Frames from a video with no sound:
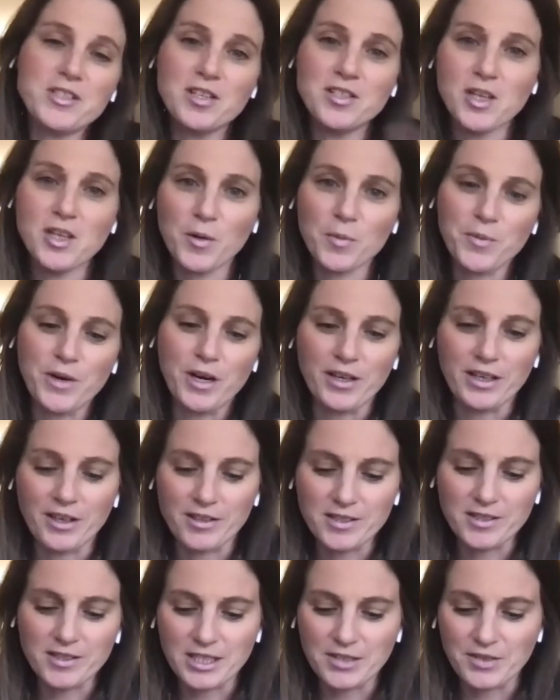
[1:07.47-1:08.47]
I'll start with Brown
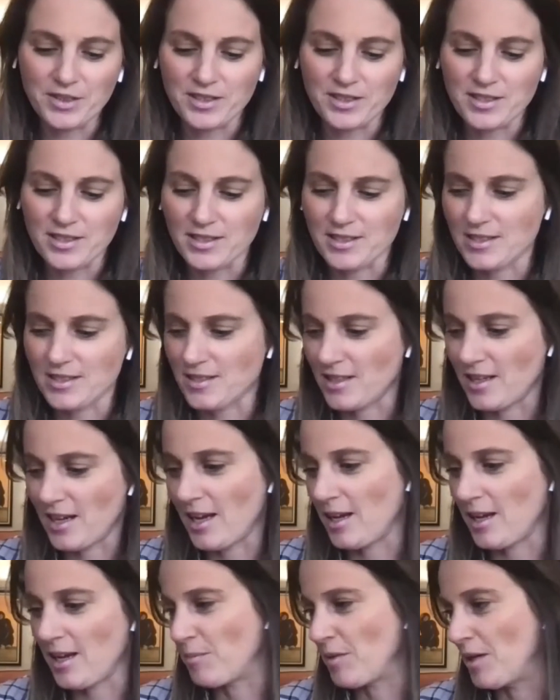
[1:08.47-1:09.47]
Harris Stevens since
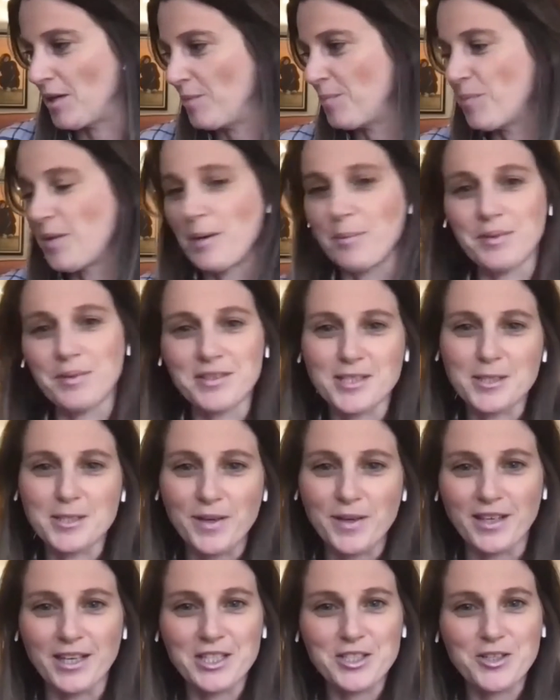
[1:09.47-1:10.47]
I'm a publicist
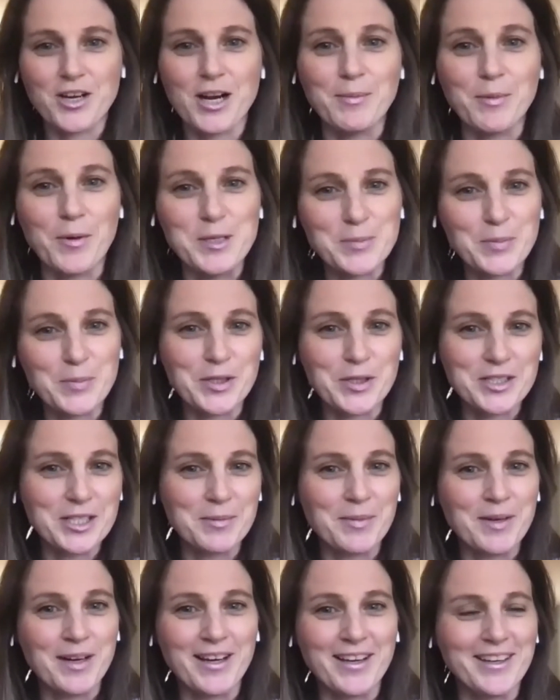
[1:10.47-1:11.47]
by nature and I'm always pushing
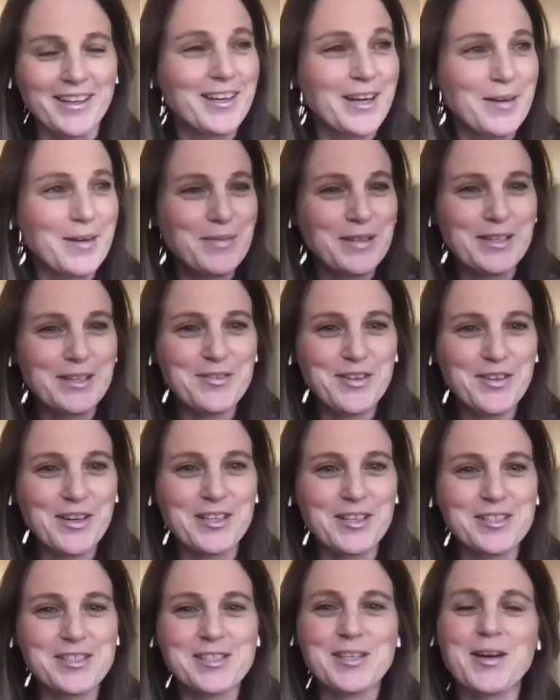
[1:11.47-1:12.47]
my company
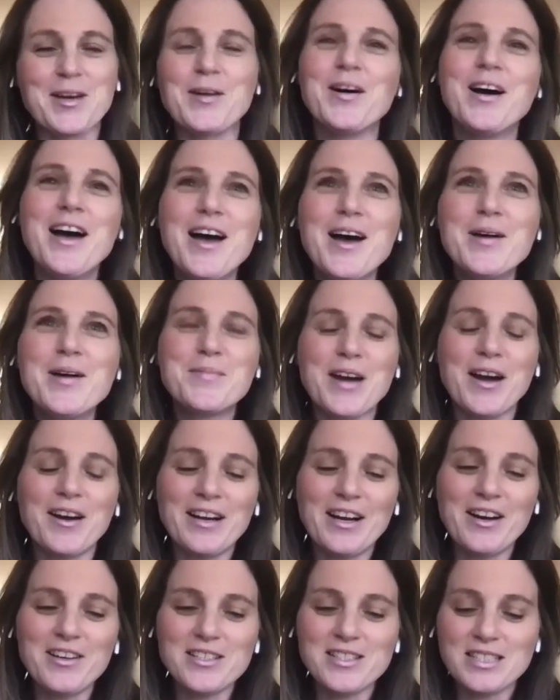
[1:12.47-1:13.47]
first. So Brown
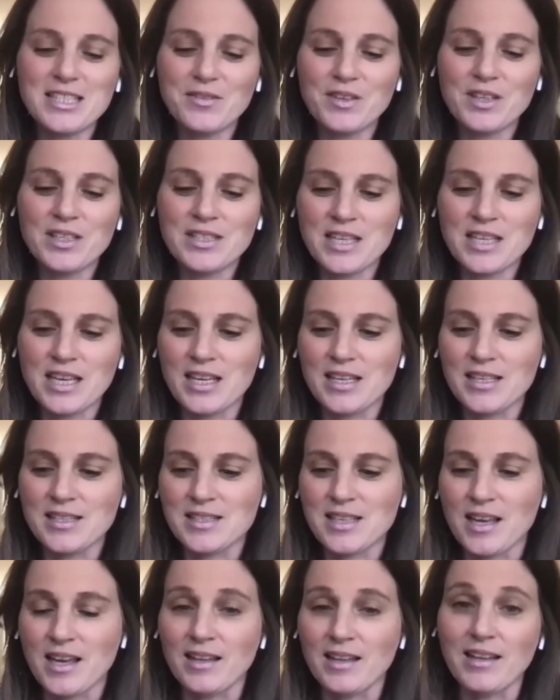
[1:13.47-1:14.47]
Harris Stevens is
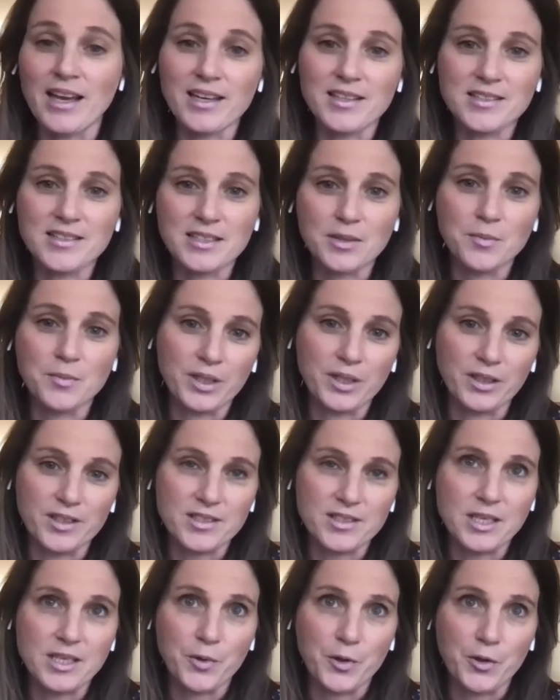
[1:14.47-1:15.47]
a legacy real
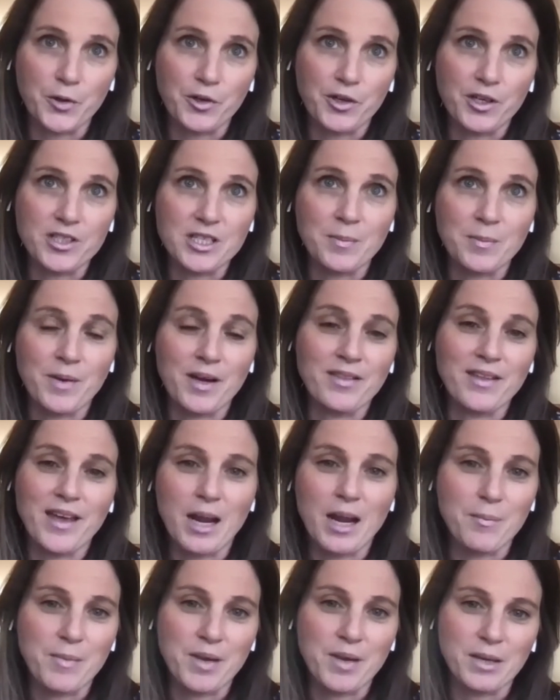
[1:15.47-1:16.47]
estate brokerage. And by that,
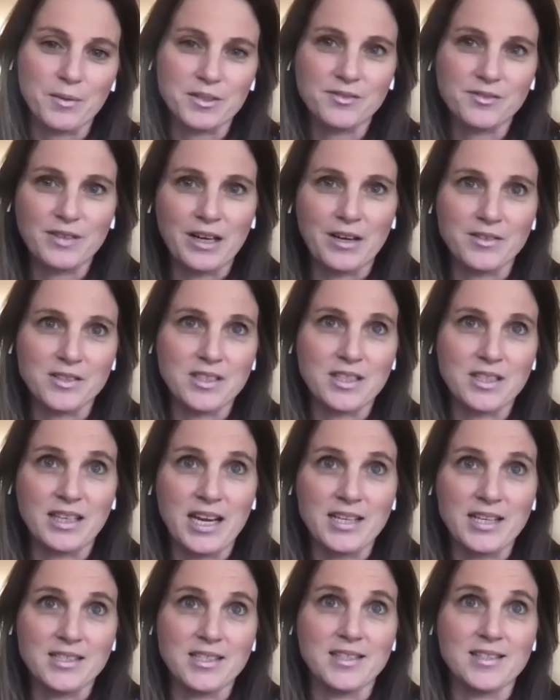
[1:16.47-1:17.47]
I mean, it was founded in
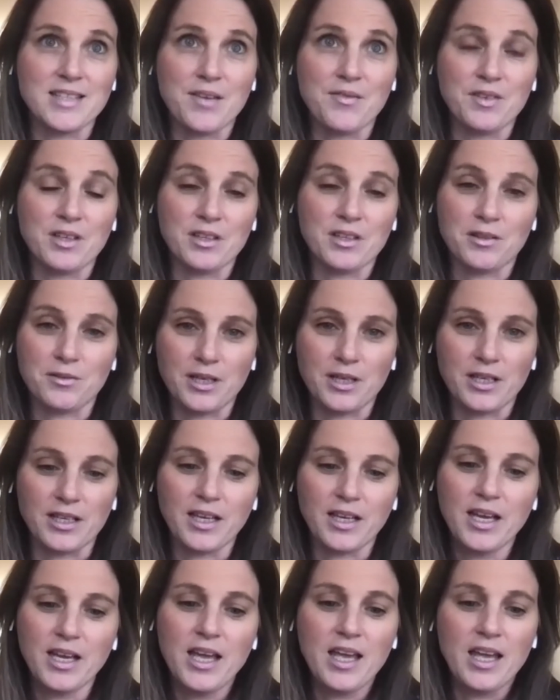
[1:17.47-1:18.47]
1873
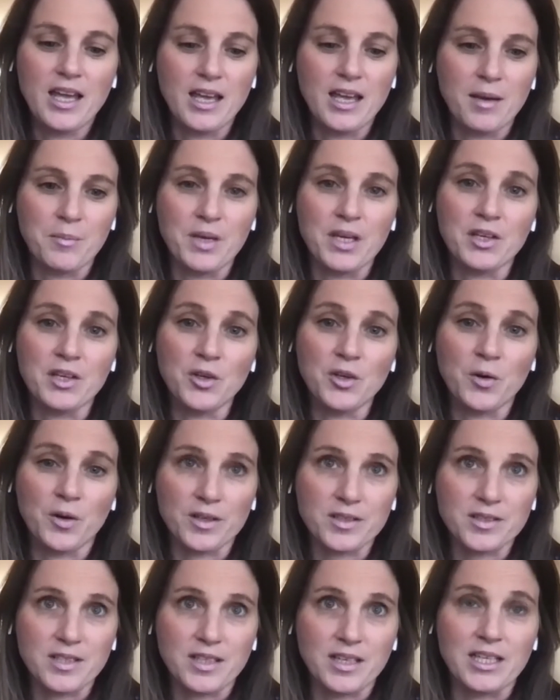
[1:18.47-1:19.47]
in New York
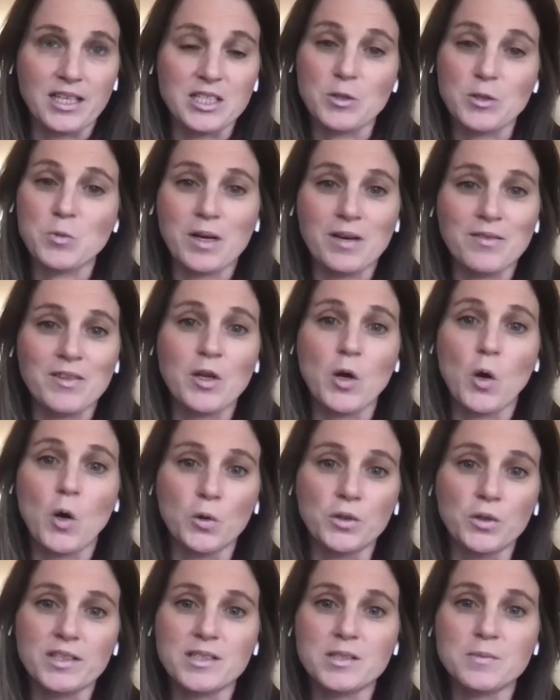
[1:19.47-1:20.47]
City. So it's one of the
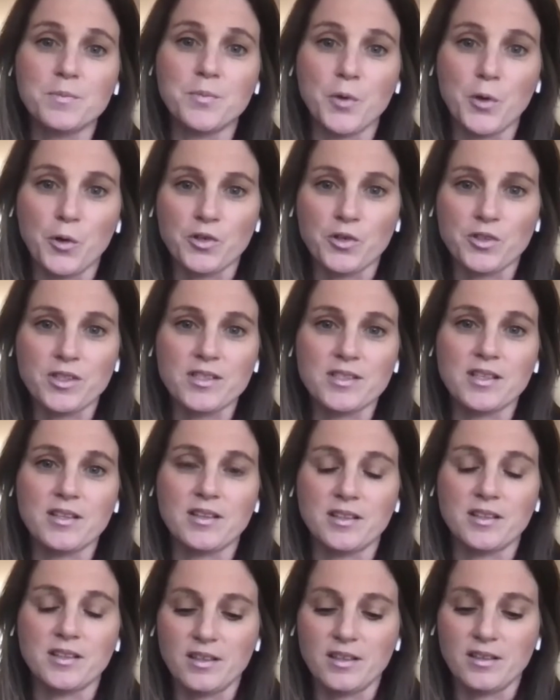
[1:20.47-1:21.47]
oldest brokerages
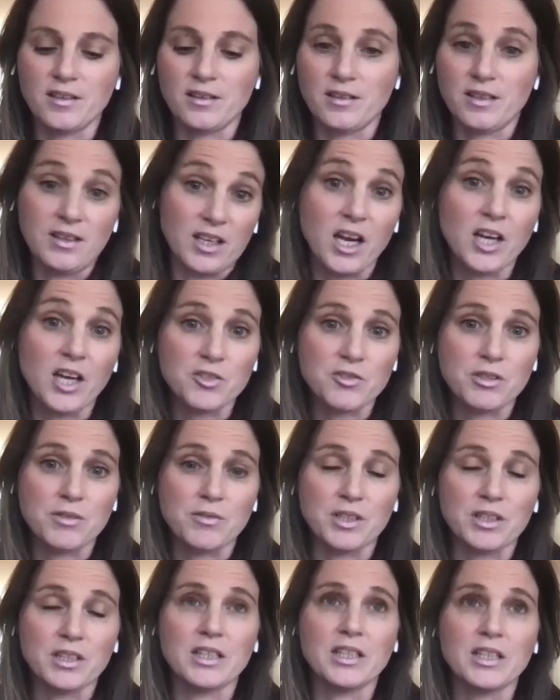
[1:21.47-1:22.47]
in the country,
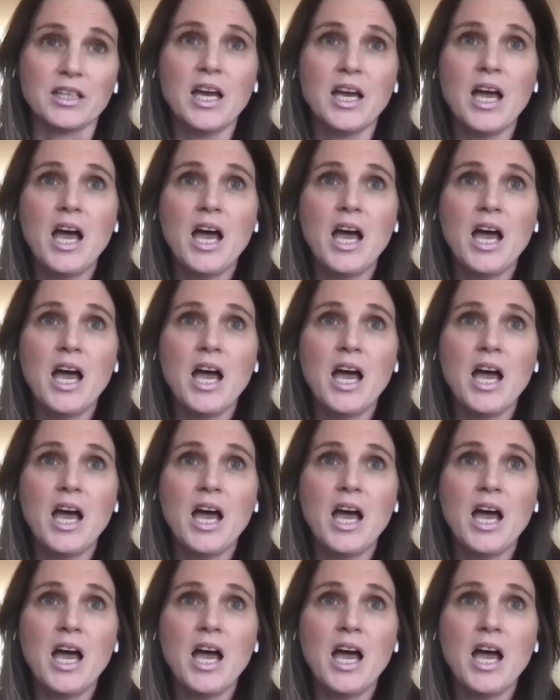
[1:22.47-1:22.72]
really.